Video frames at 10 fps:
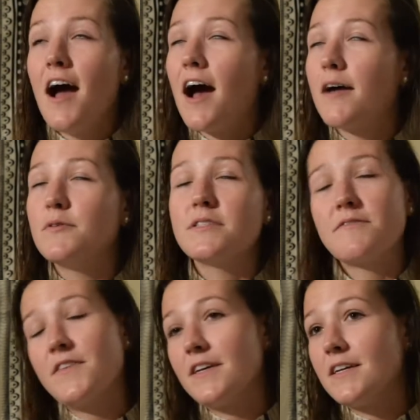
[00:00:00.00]
I was
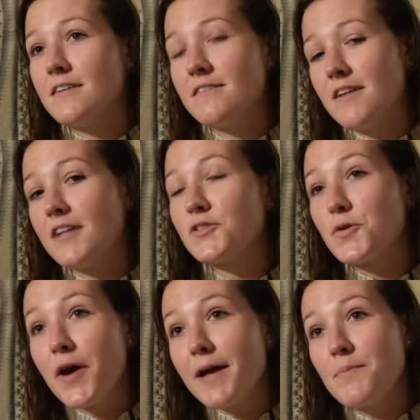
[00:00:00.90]
feeling not so
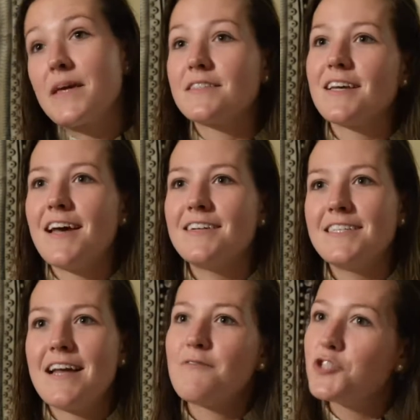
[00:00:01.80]
great because I
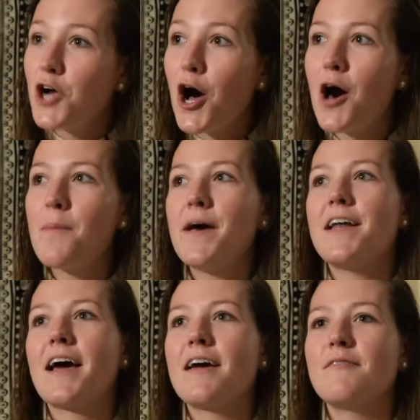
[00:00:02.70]
didn't have a job
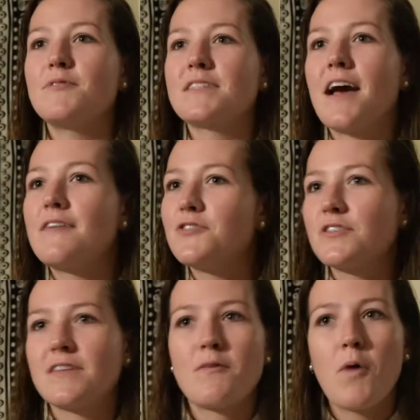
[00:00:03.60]
and I was kind of
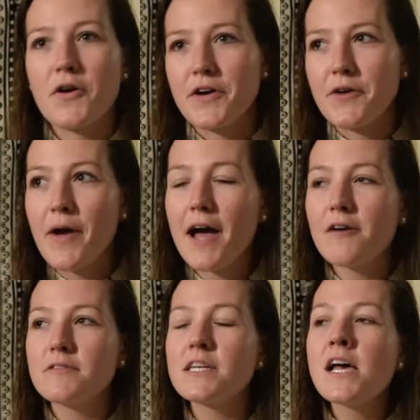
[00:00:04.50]
just like wandering
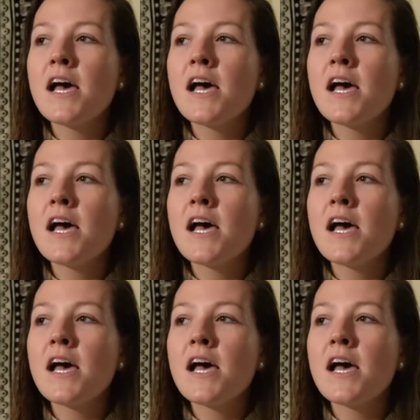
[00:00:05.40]
around.